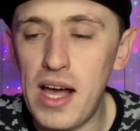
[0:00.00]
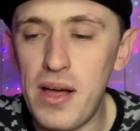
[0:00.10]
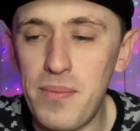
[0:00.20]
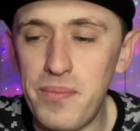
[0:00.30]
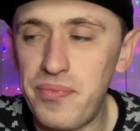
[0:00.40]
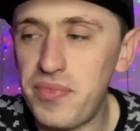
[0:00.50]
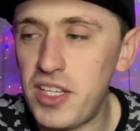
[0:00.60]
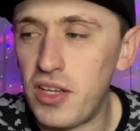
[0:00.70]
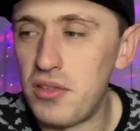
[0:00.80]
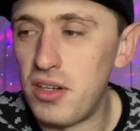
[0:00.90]
Um,
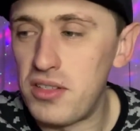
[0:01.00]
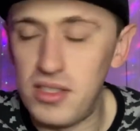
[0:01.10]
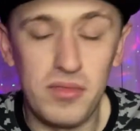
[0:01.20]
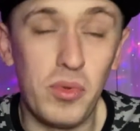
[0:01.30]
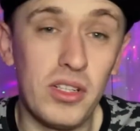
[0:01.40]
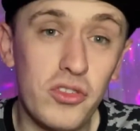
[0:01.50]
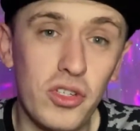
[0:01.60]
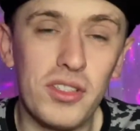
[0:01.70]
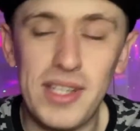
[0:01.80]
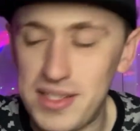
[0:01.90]
you know, like I said, when the
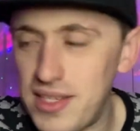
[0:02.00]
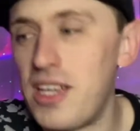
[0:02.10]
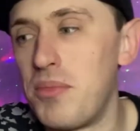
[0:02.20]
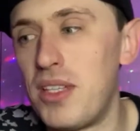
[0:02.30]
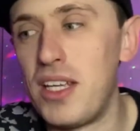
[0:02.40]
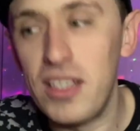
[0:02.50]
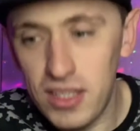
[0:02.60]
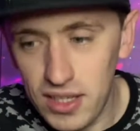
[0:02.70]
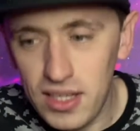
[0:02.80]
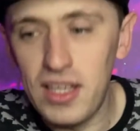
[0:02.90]
sugar tax came and
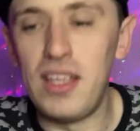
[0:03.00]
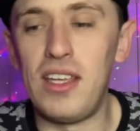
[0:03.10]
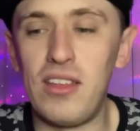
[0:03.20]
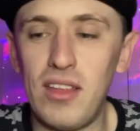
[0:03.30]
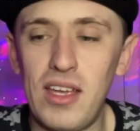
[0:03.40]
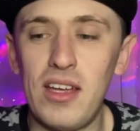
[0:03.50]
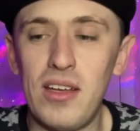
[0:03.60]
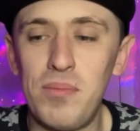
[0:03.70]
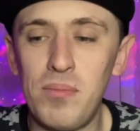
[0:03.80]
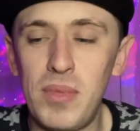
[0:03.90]
they you know, they
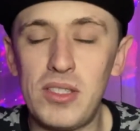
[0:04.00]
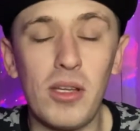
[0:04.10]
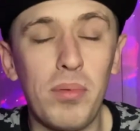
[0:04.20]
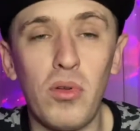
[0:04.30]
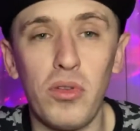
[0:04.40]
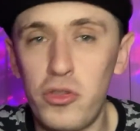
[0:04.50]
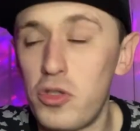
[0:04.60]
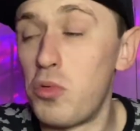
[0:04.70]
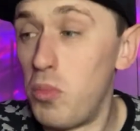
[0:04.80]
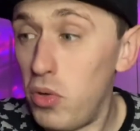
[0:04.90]
uh, messed up a lot of the
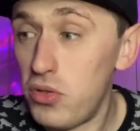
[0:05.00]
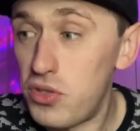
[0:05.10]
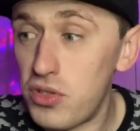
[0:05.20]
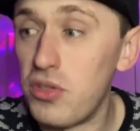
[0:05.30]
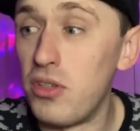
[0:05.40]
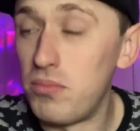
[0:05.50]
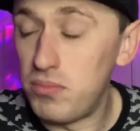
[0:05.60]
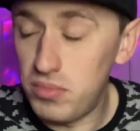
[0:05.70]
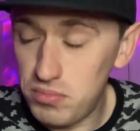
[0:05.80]
drinks but Monster,